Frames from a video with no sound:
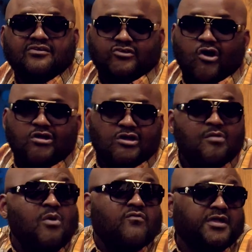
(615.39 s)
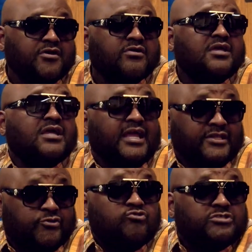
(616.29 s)
Y'all could come over here and
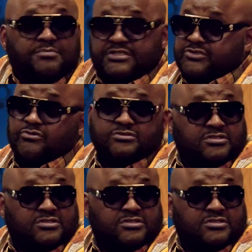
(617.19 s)
do something to